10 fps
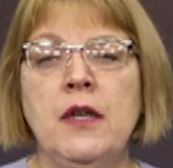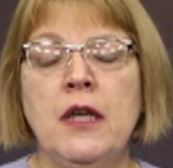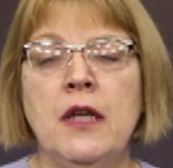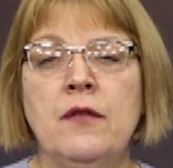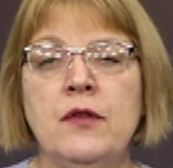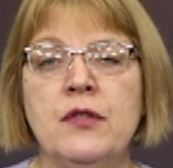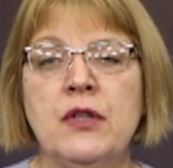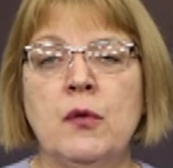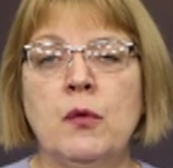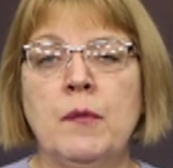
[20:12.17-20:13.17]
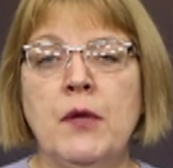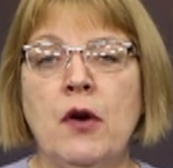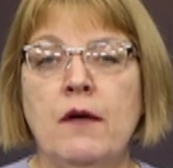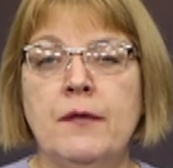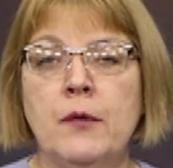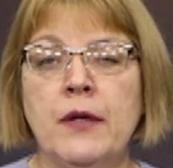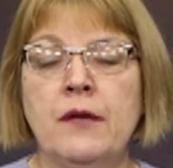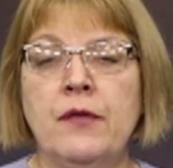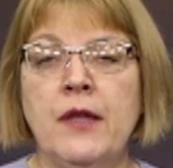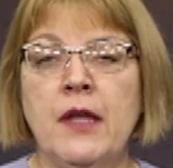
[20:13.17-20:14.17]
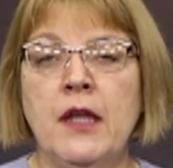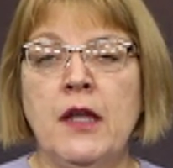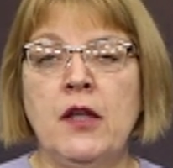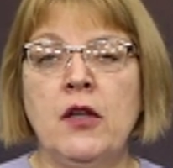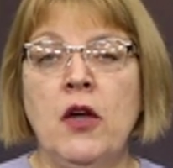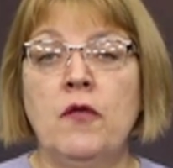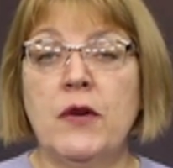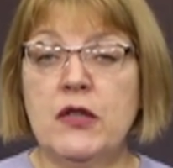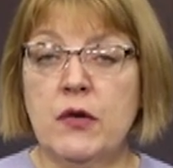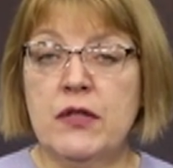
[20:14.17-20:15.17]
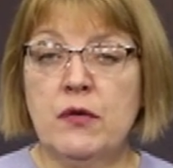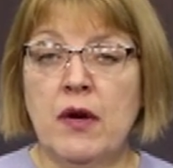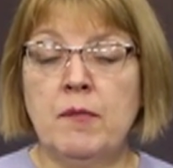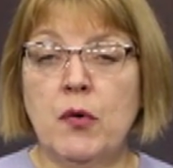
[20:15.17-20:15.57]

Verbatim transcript: And this year we'll be offering the French restaurant,